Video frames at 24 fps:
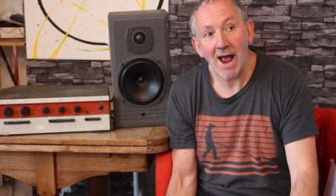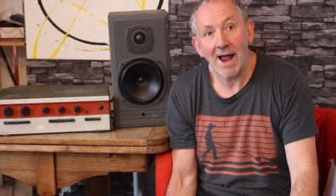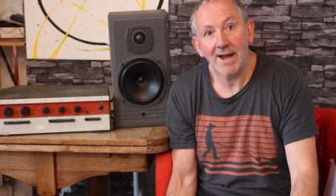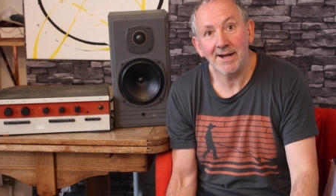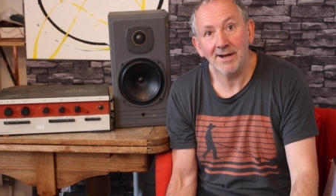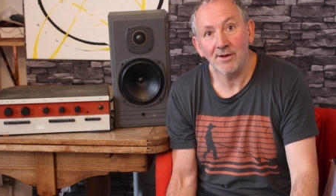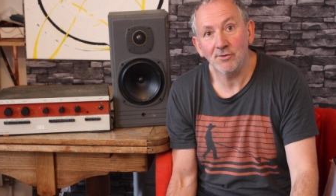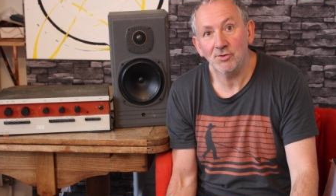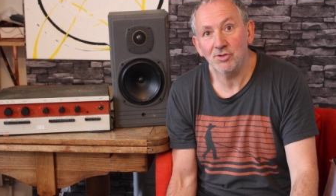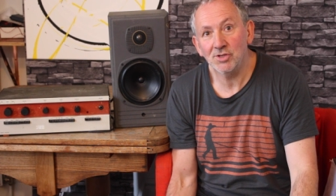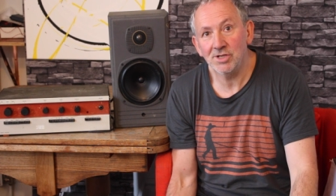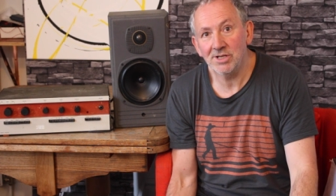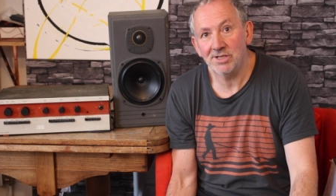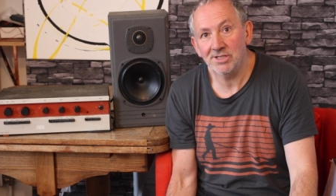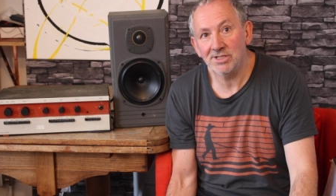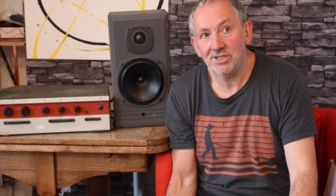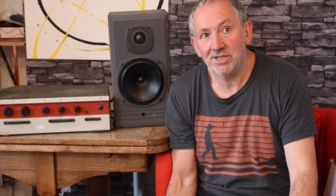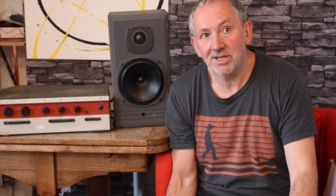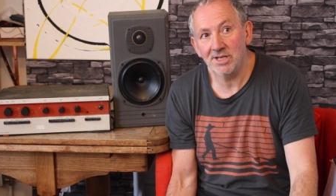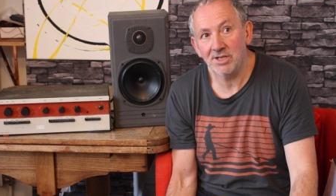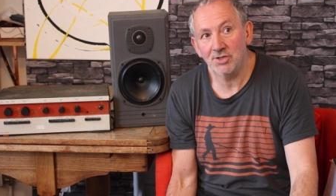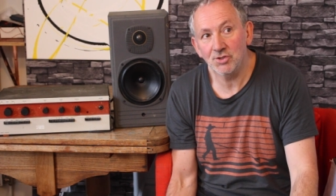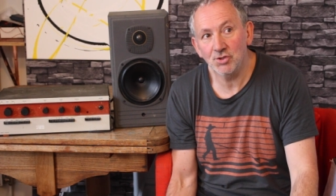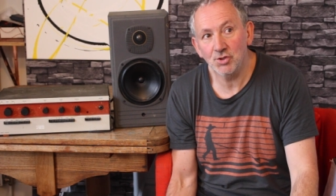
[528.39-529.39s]
and I was
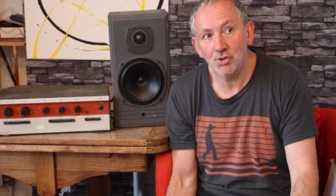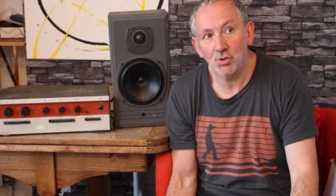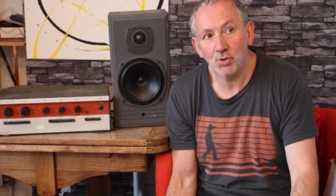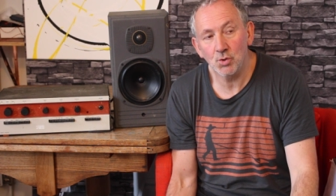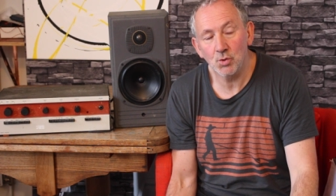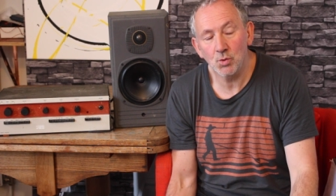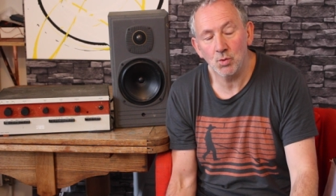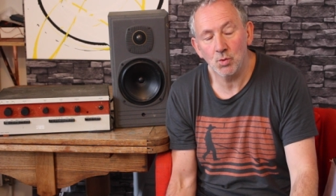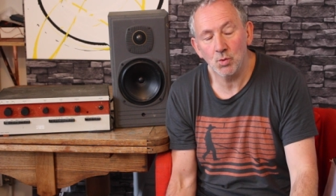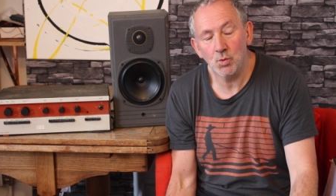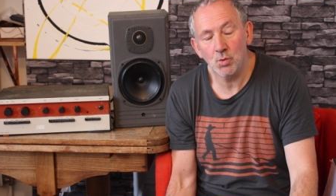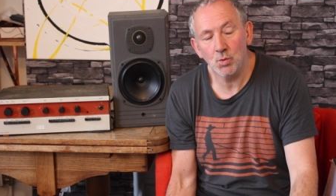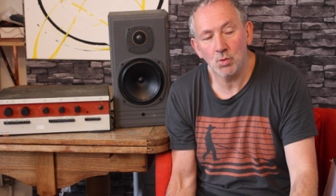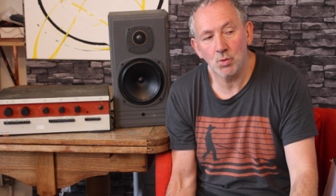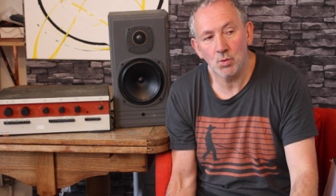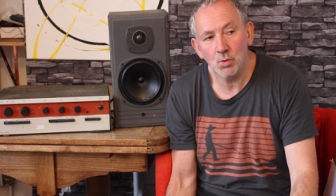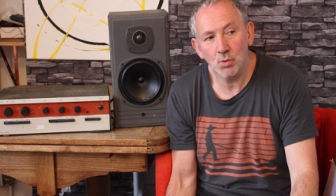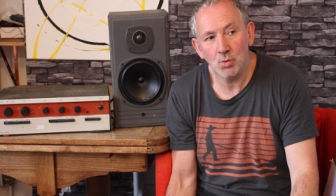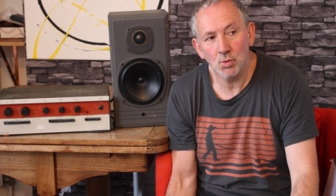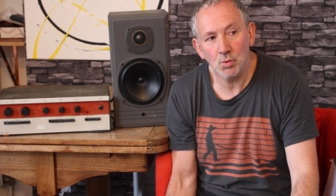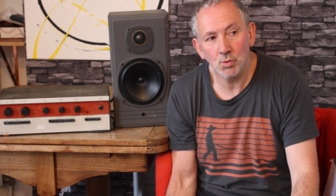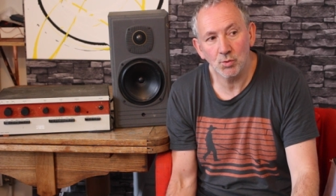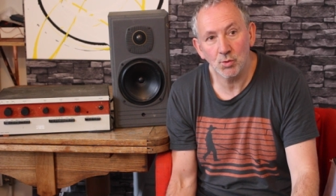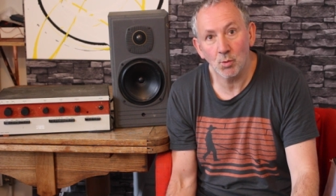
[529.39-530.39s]
listening
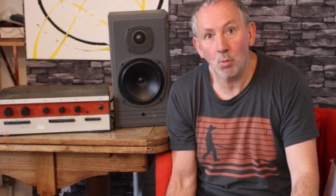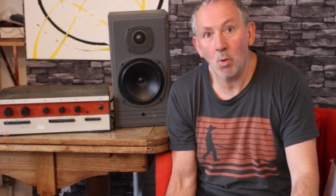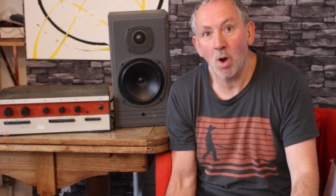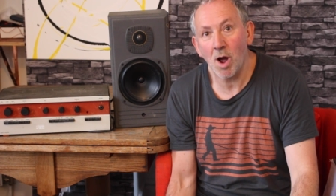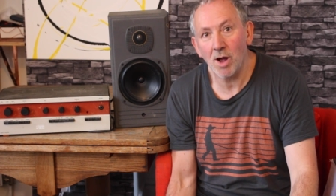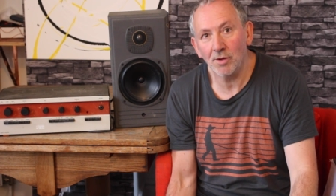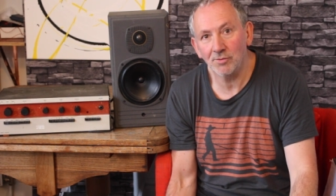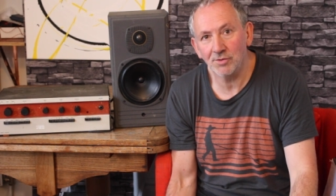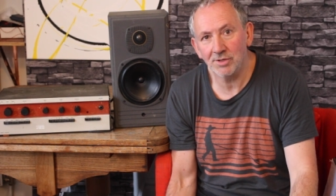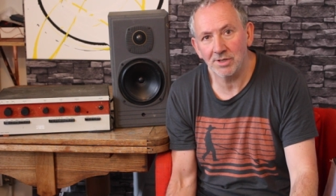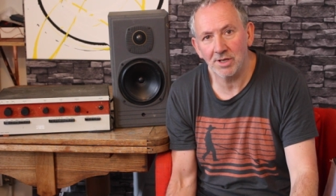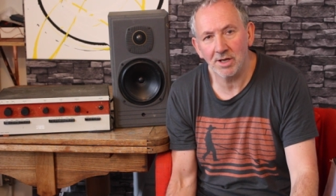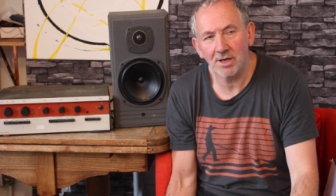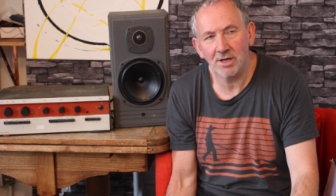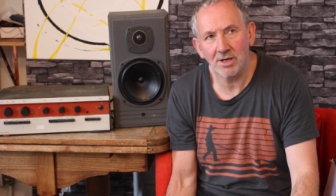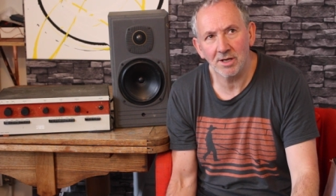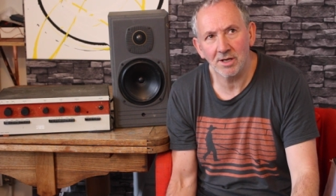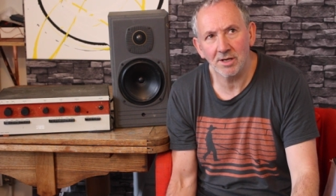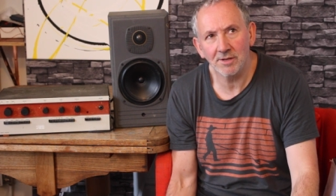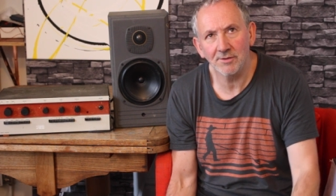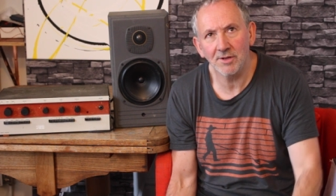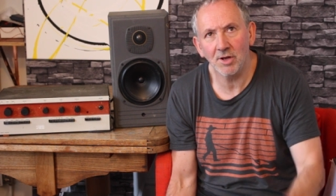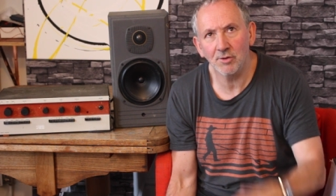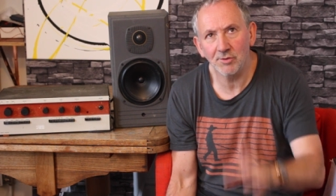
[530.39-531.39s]
to the Wild,
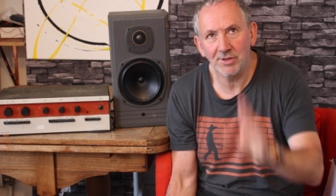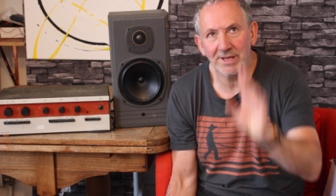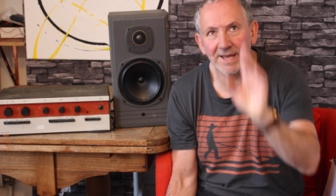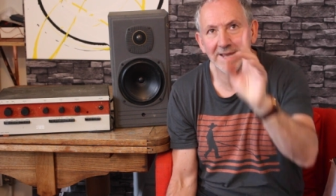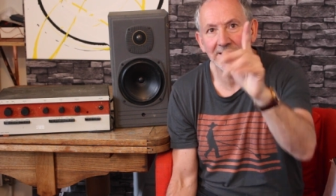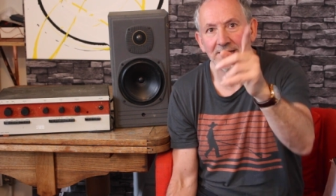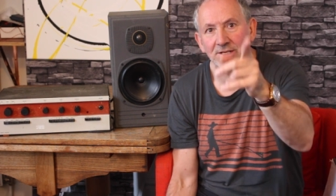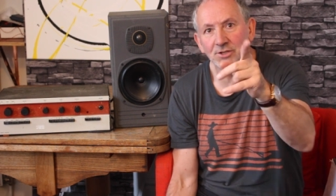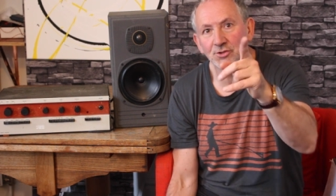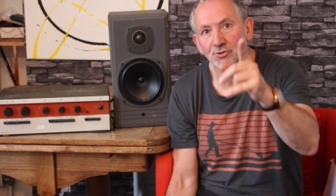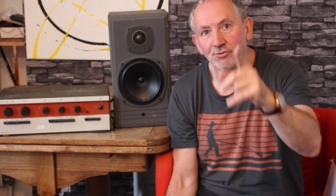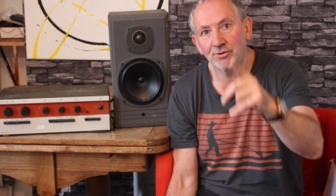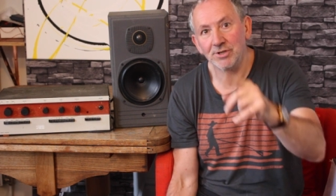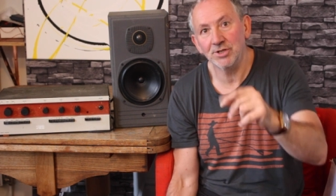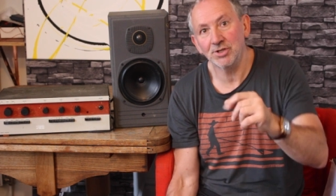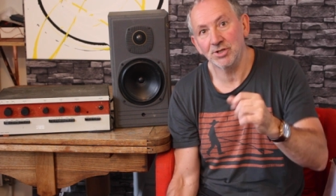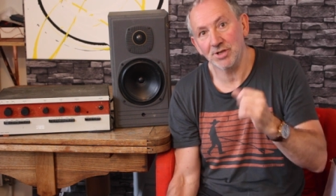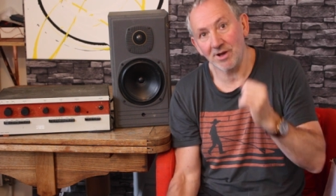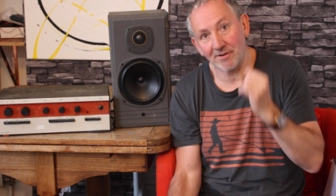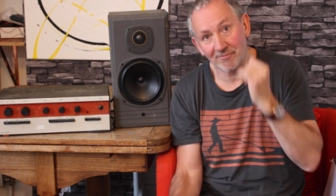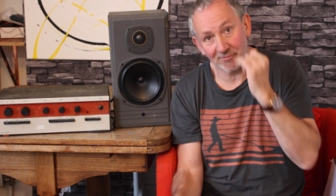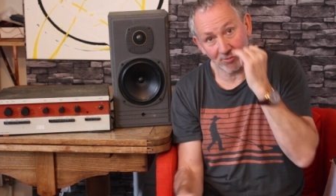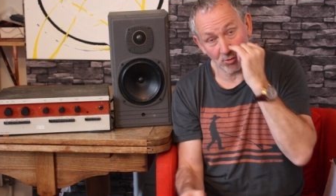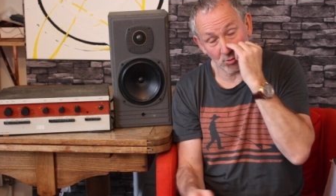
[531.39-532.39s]
uh, no, the E Street
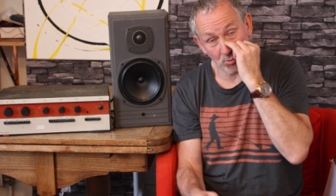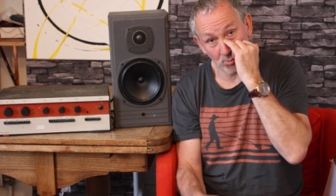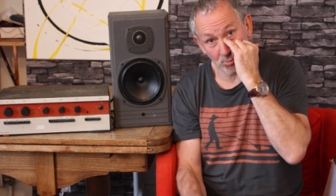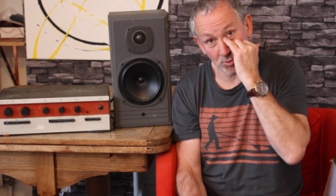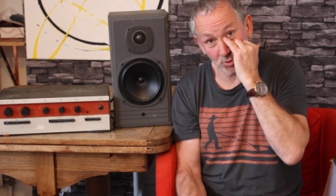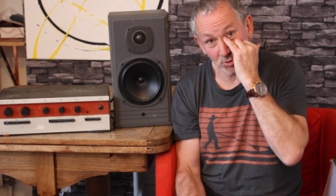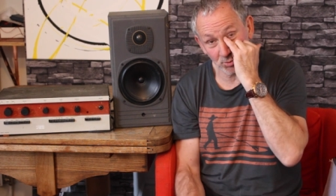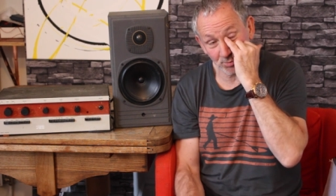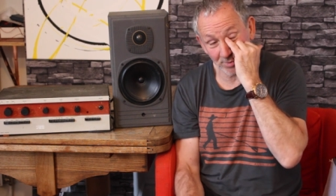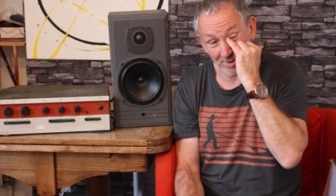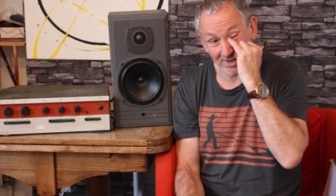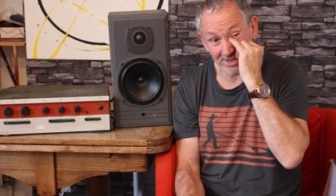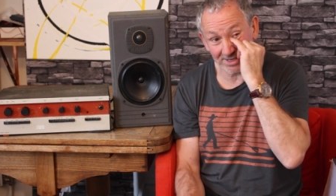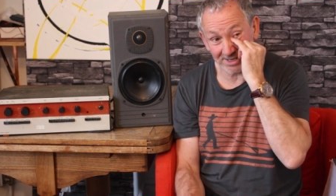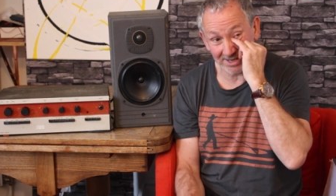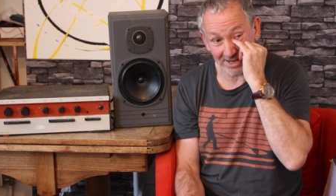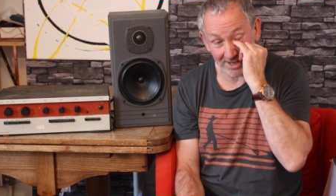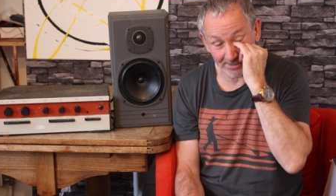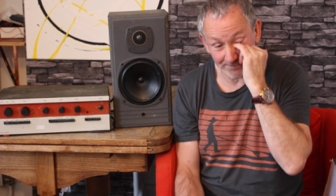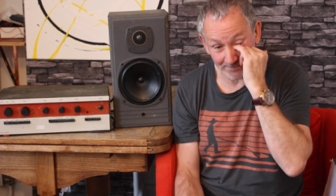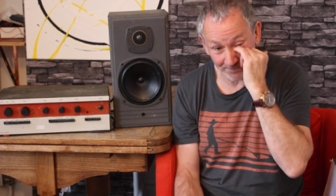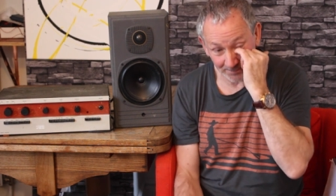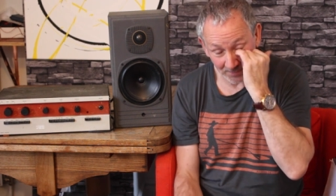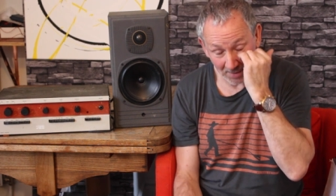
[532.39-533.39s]
Shuffle, Bruce
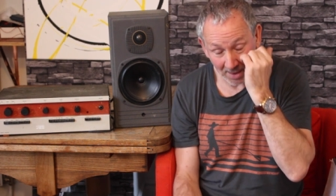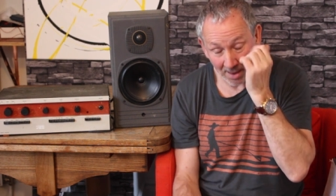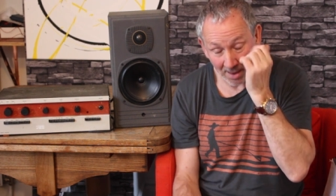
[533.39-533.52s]
Springsteen.